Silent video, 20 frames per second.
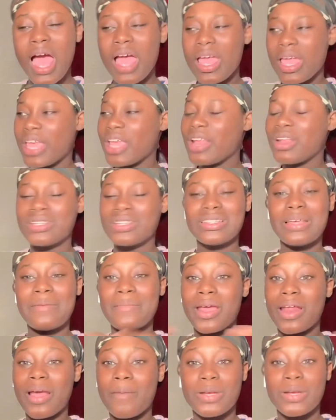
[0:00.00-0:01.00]
It doesn't matter
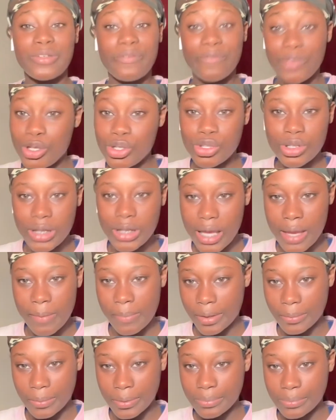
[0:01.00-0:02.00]
how much views you get, baby
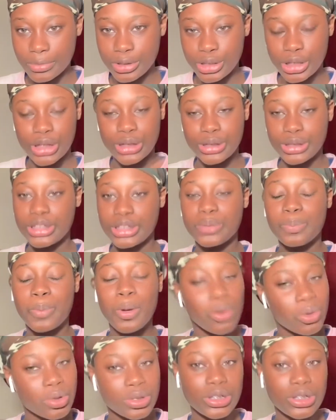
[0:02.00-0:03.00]
just just
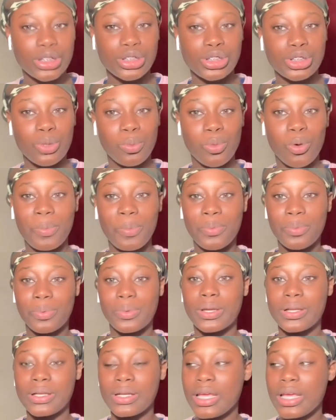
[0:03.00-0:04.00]
post it so more people
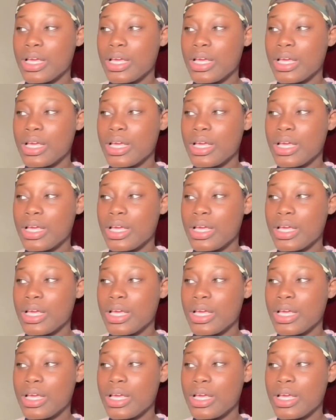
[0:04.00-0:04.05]
can